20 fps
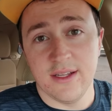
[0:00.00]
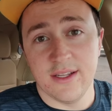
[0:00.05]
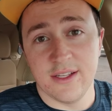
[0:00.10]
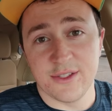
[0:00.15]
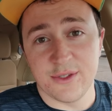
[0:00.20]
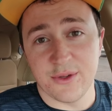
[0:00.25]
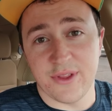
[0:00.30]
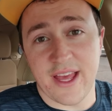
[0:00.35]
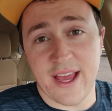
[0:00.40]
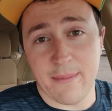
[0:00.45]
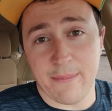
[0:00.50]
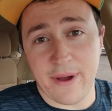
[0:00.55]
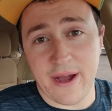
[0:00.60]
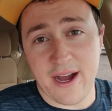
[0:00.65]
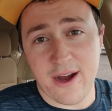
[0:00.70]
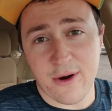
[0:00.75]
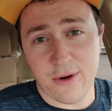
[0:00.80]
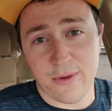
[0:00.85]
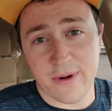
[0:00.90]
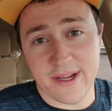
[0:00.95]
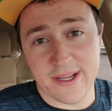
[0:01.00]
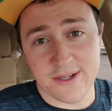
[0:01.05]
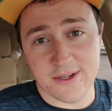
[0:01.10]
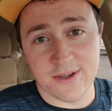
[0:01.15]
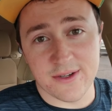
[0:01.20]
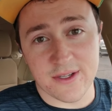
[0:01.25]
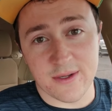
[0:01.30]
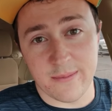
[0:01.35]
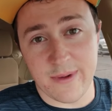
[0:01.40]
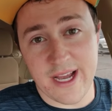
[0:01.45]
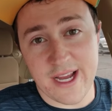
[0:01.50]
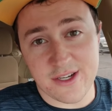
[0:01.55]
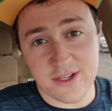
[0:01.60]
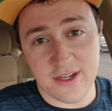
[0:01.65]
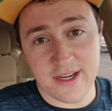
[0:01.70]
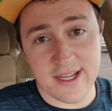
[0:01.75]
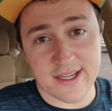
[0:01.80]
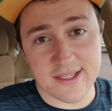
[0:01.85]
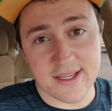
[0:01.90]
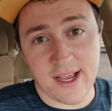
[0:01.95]
So that Power Rangers
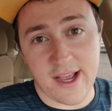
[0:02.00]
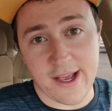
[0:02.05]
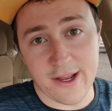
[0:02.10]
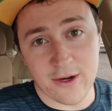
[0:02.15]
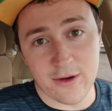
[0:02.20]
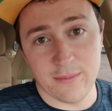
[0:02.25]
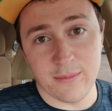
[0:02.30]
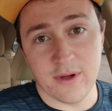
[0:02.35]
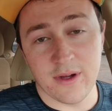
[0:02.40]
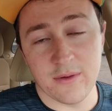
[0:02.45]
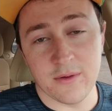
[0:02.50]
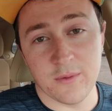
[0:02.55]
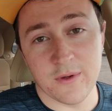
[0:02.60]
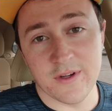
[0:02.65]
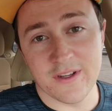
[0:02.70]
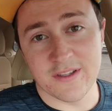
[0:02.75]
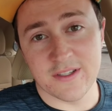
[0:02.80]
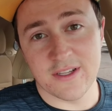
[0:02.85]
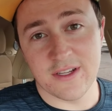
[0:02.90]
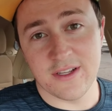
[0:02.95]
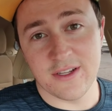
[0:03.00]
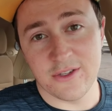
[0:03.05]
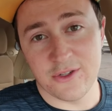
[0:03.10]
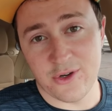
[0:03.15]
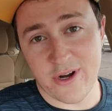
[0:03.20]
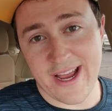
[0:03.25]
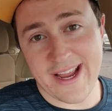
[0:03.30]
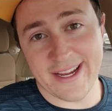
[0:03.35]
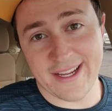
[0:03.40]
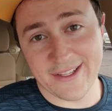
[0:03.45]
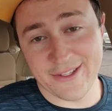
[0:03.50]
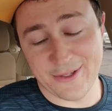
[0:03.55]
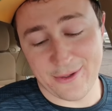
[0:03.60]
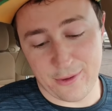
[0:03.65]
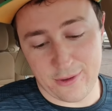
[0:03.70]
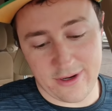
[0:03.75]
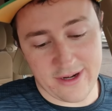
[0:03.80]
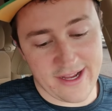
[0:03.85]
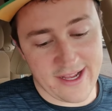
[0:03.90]
Imaginext item was Dragon Zord.